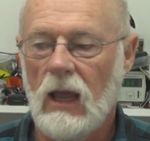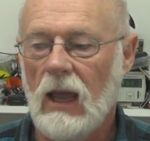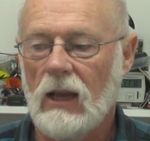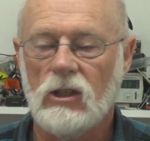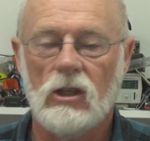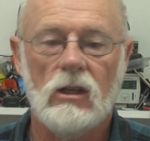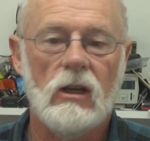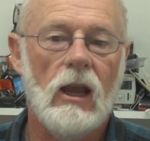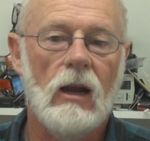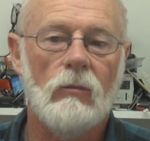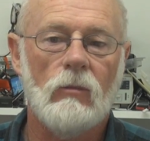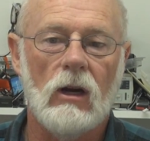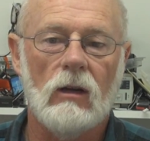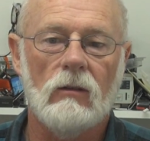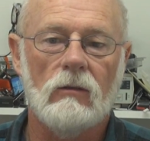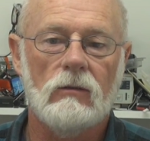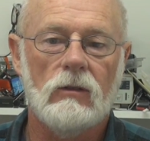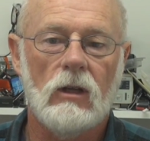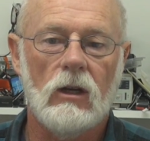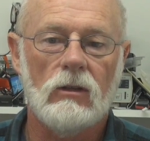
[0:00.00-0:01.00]
action
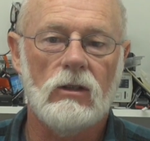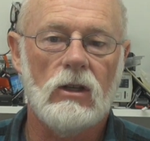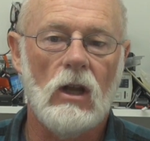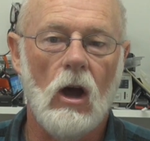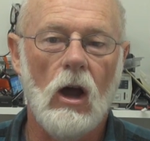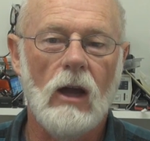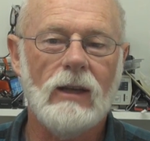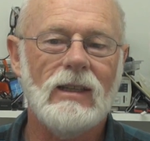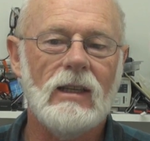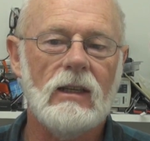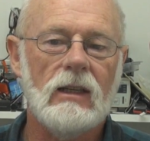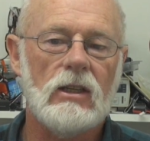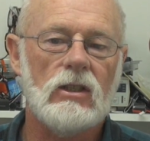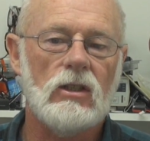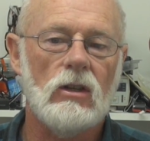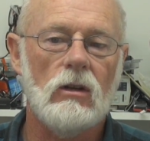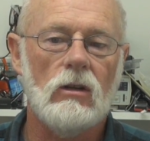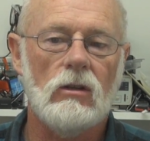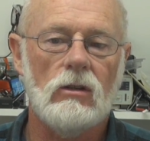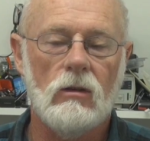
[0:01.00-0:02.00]
camera. You know, ideally
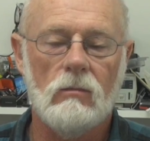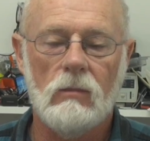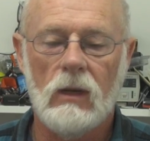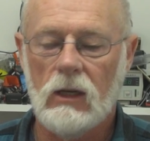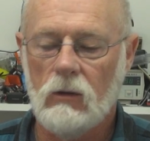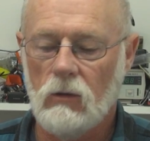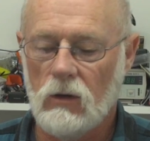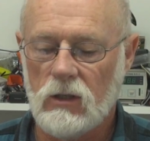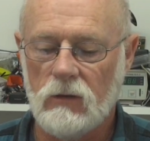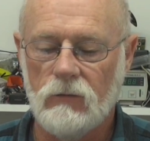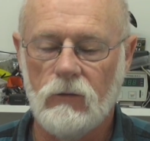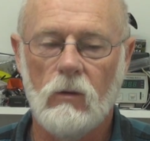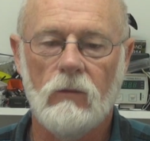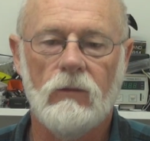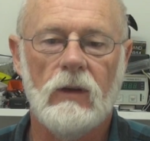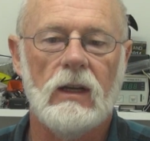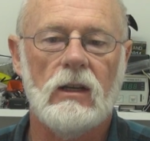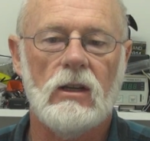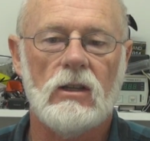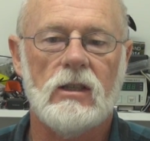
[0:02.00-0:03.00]
suited to mini quads. The
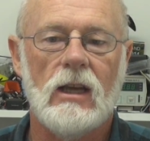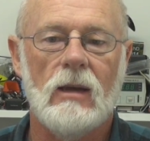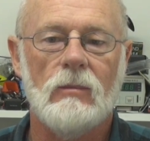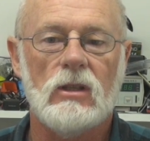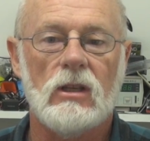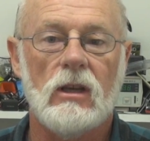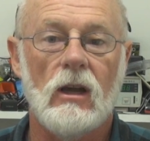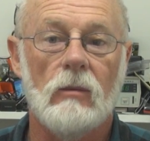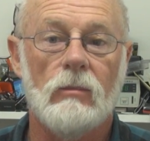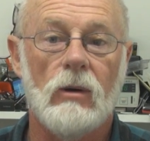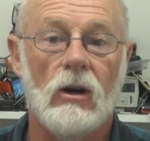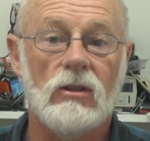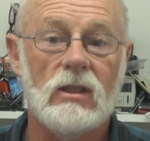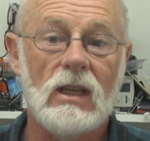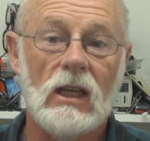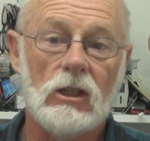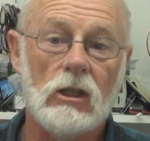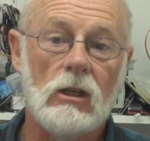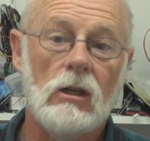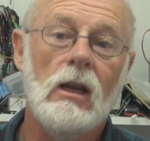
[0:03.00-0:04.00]
form factor the same as the GoPro
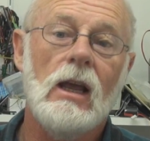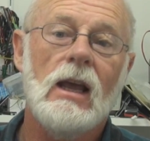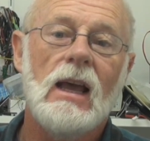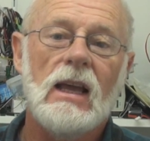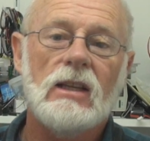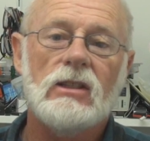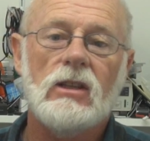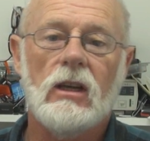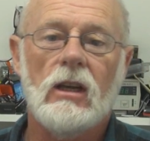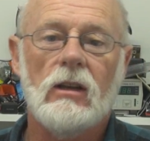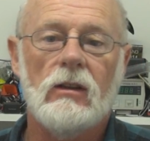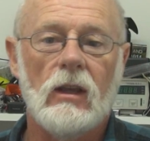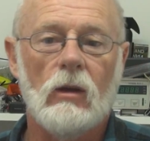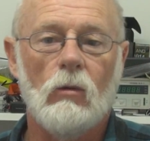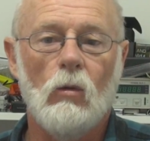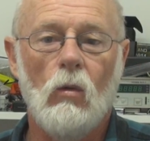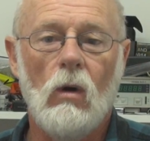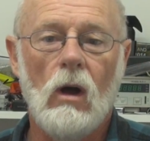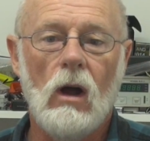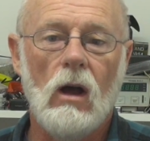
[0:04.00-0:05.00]
Session. So you'd
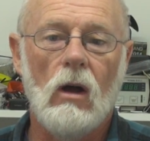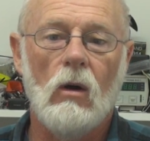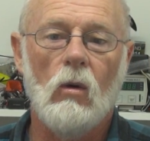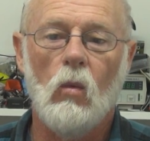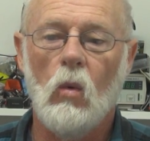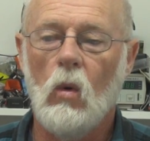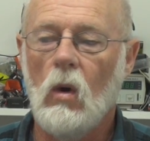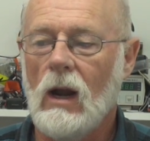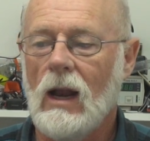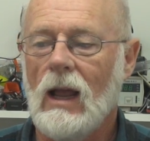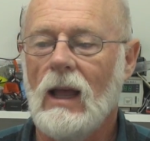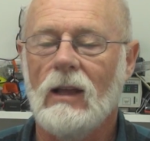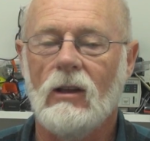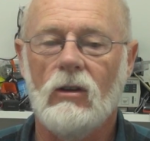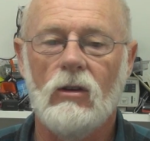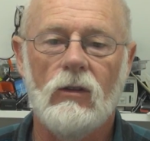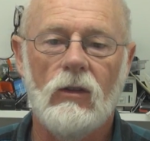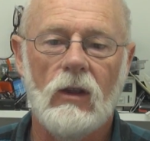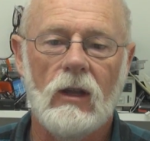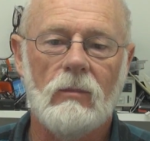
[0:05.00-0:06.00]
think, whoa, what a
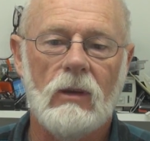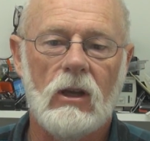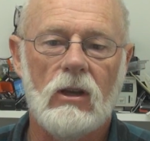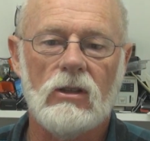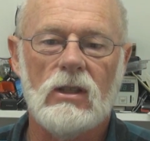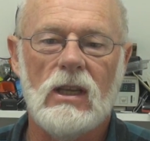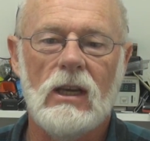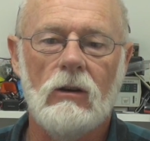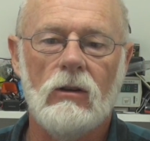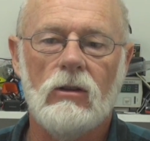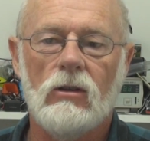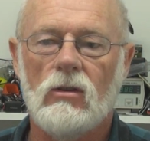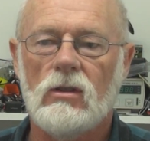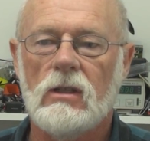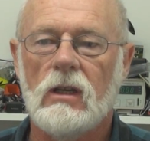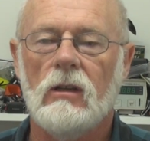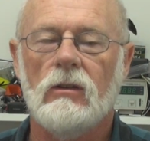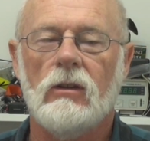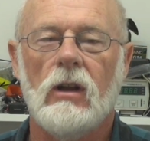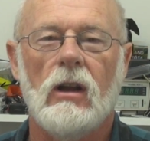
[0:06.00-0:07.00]
good thing, because here in New
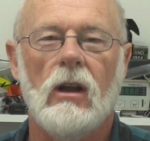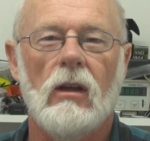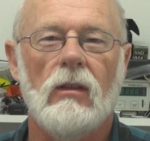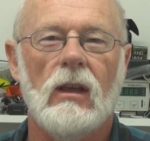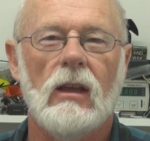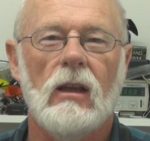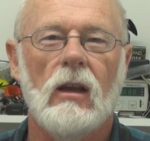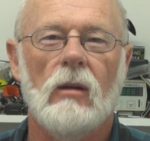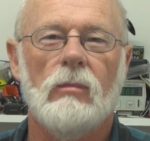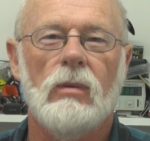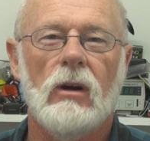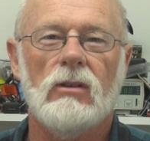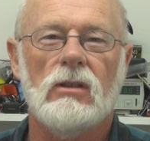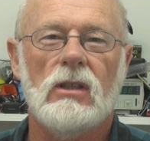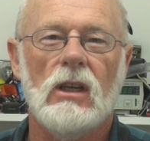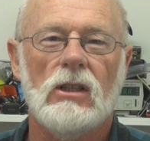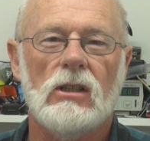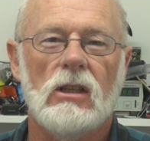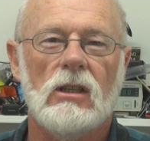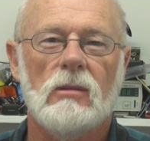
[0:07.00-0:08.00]
Zealand, I know the GoPro
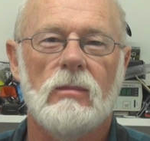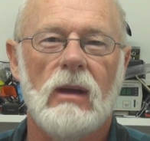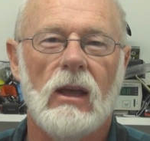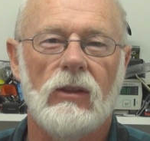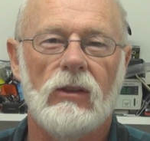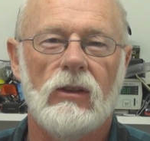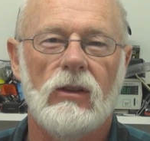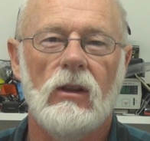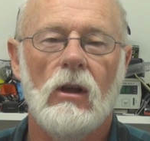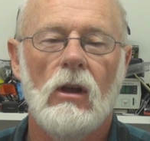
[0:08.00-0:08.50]
Session's about